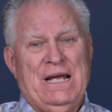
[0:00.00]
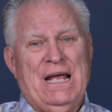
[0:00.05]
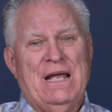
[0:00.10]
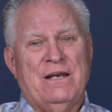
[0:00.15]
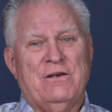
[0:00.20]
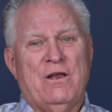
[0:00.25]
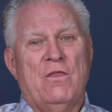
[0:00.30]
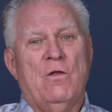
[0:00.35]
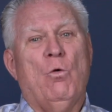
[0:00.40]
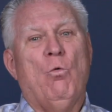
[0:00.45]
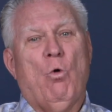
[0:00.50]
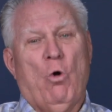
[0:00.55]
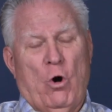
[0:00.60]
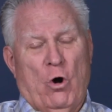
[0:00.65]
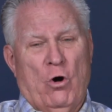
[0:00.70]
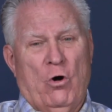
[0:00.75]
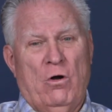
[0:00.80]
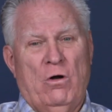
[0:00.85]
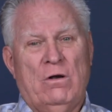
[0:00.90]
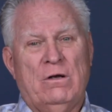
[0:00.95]
into the
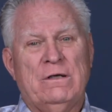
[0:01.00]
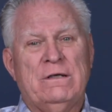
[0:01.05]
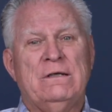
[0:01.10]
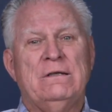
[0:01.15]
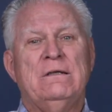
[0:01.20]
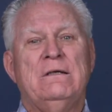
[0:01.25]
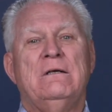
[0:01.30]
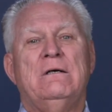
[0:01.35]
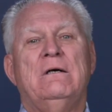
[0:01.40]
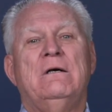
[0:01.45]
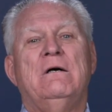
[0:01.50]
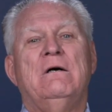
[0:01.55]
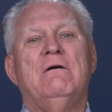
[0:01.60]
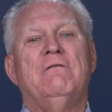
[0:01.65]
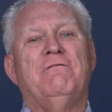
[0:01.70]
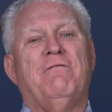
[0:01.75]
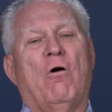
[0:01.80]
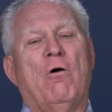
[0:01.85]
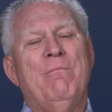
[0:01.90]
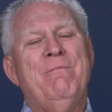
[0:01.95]
world
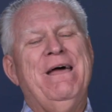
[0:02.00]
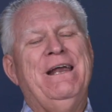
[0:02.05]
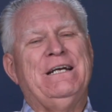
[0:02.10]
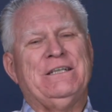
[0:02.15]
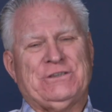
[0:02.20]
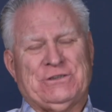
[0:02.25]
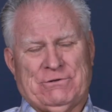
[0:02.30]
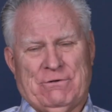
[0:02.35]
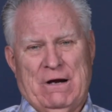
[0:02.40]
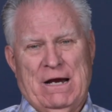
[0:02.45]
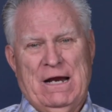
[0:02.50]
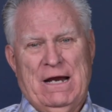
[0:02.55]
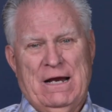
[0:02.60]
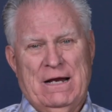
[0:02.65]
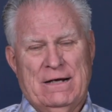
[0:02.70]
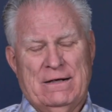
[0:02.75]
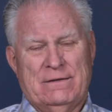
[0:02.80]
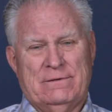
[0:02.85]
for ministry.